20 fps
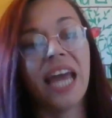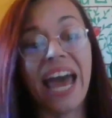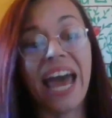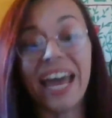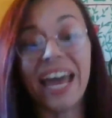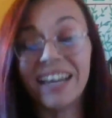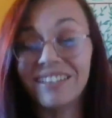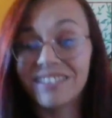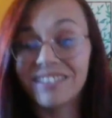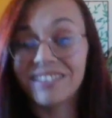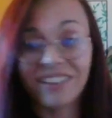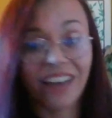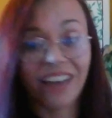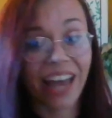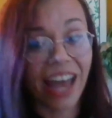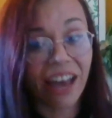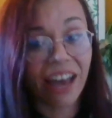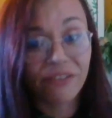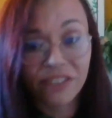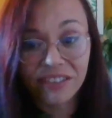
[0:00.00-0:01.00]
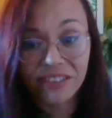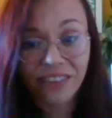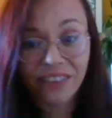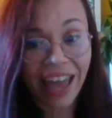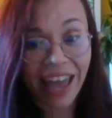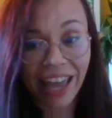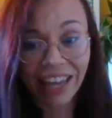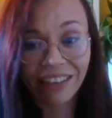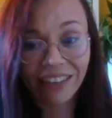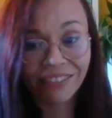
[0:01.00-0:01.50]
And I have to
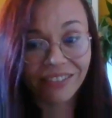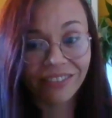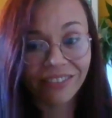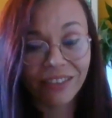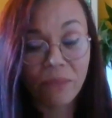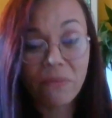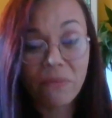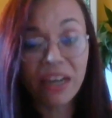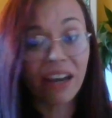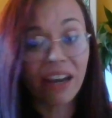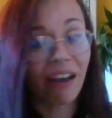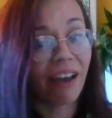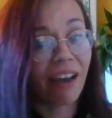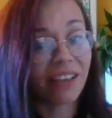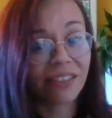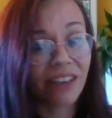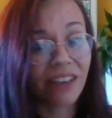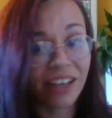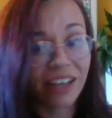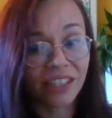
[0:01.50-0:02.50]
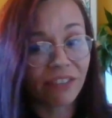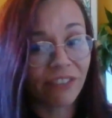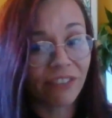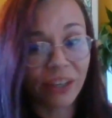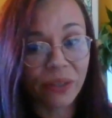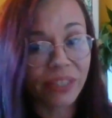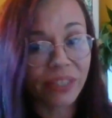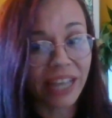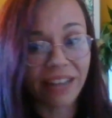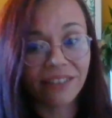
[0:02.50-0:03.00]
say, the minute I started to
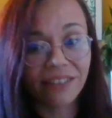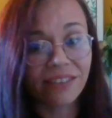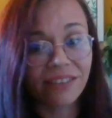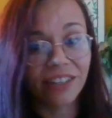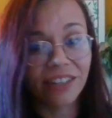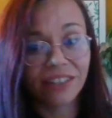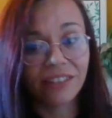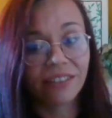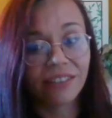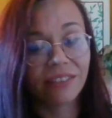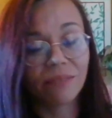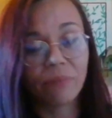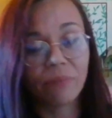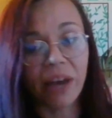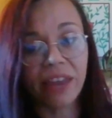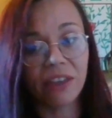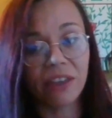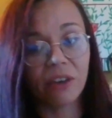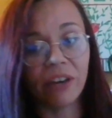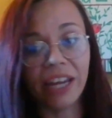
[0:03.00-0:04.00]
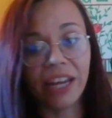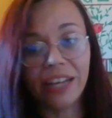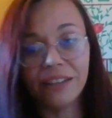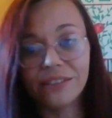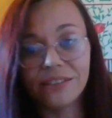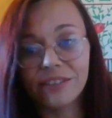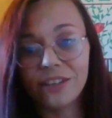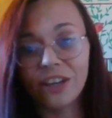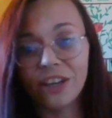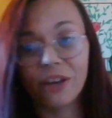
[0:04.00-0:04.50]
feel censored by the
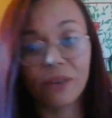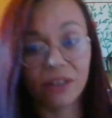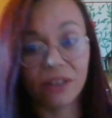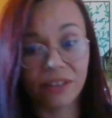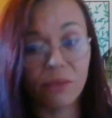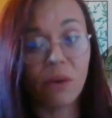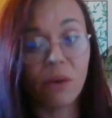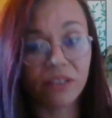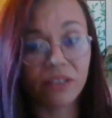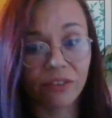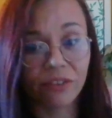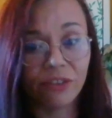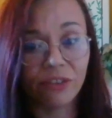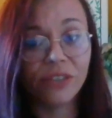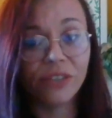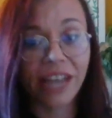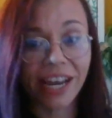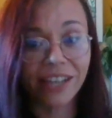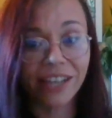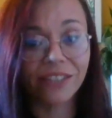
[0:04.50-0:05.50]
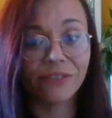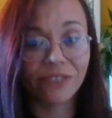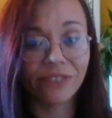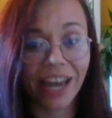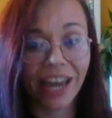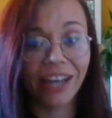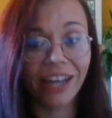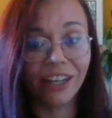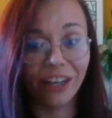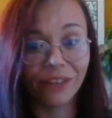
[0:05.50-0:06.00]
Greens, you know, because it was a few days of
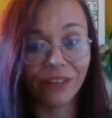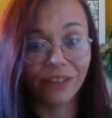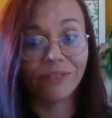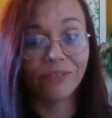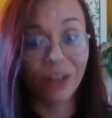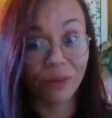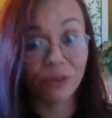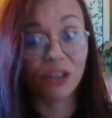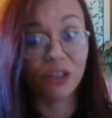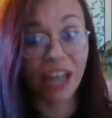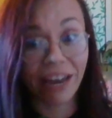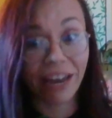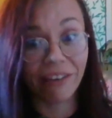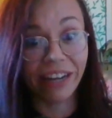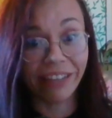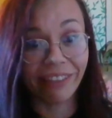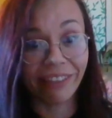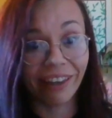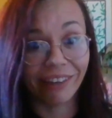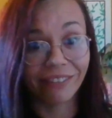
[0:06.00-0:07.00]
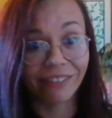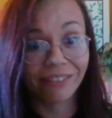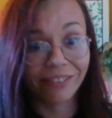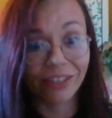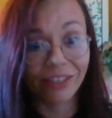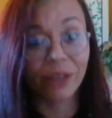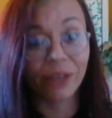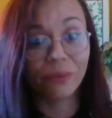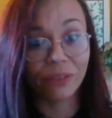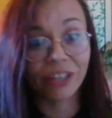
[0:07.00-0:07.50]
saying, no, don't share anything.
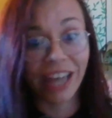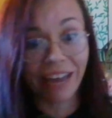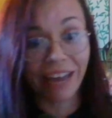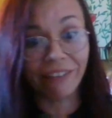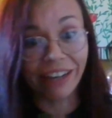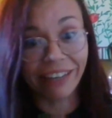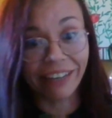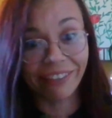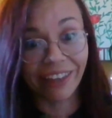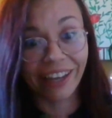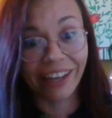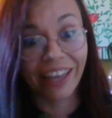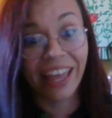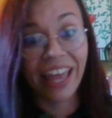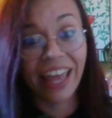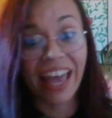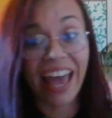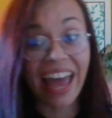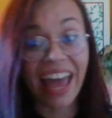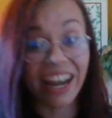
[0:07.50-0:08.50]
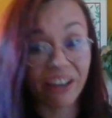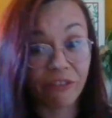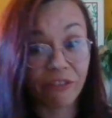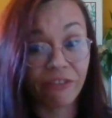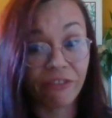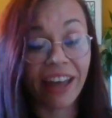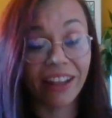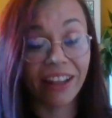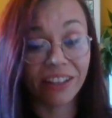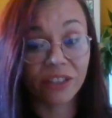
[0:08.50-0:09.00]
And it
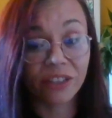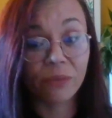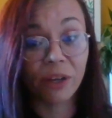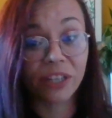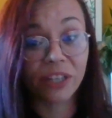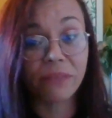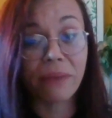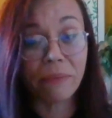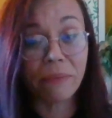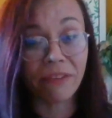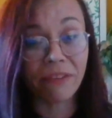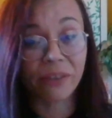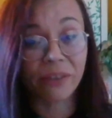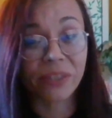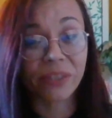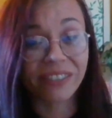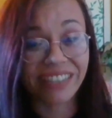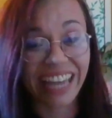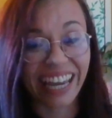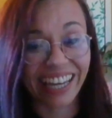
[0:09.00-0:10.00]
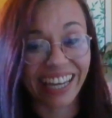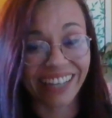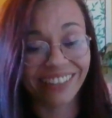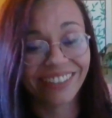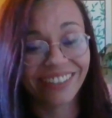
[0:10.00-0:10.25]
felt, to be honest, it made me feel sick.